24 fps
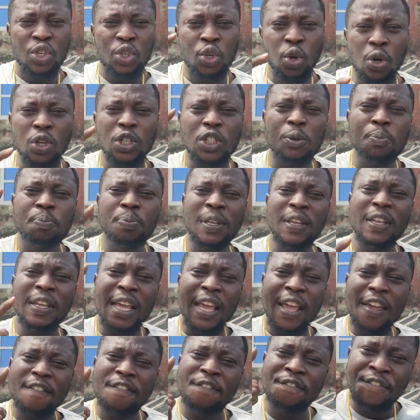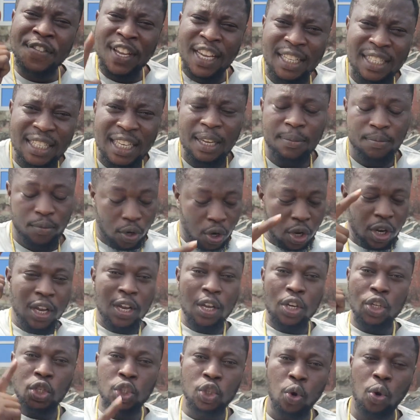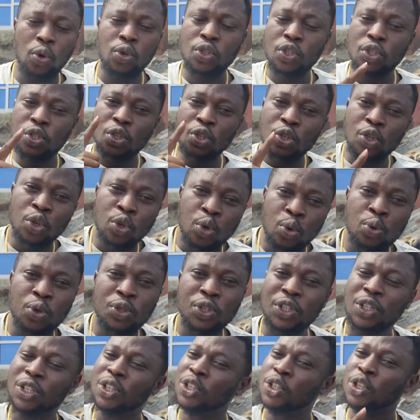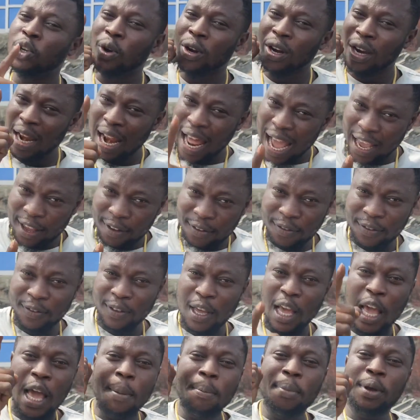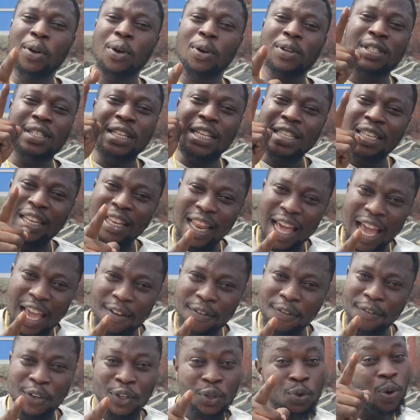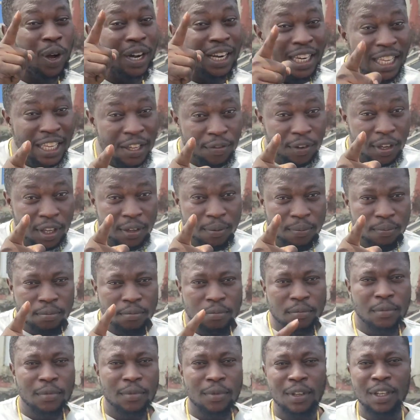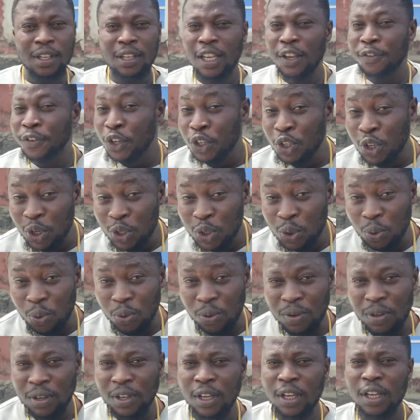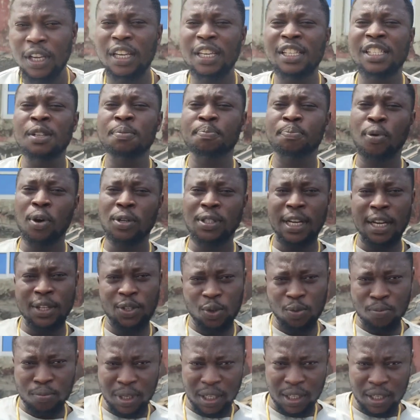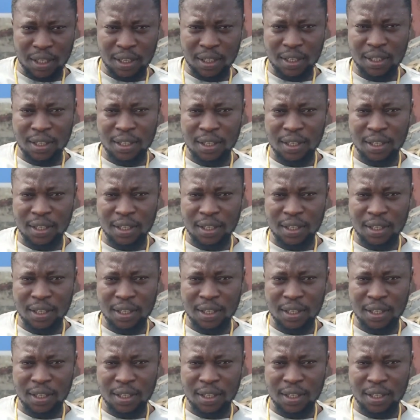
Don't be a victim. Don't lose your life. Because this life you are living, if you don't know, is important to me.